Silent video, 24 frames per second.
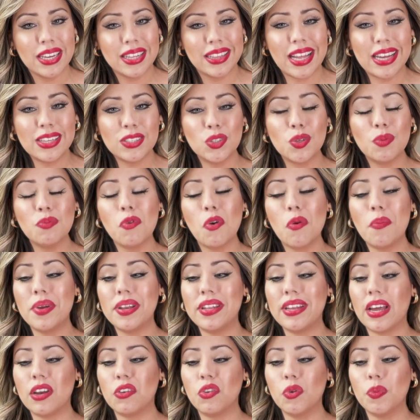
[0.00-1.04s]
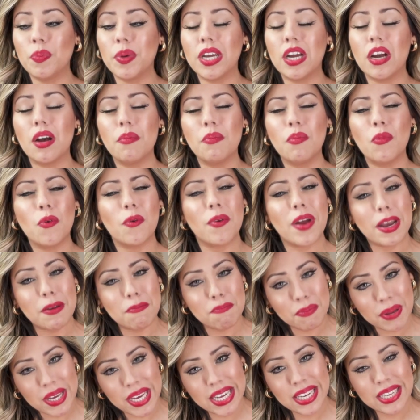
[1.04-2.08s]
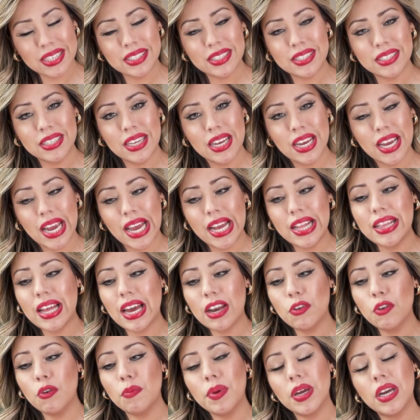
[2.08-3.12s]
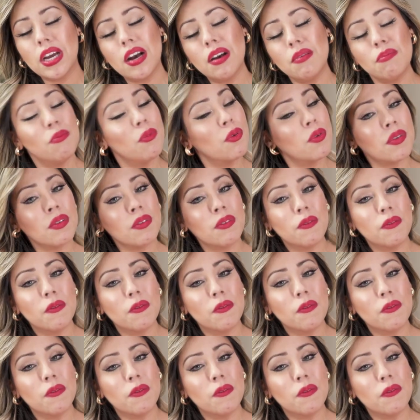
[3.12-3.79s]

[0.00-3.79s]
That's the moment that you become more at peace, and that you become more